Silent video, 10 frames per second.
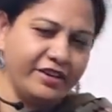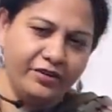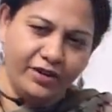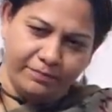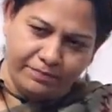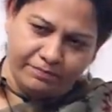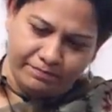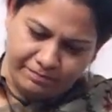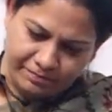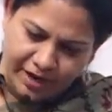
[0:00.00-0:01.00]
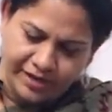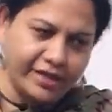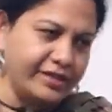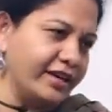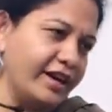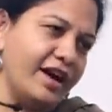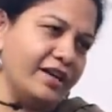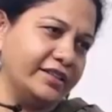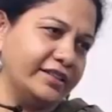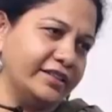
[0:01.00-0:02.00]
you will attend the
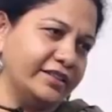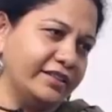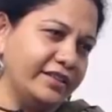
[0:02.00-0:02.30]
class.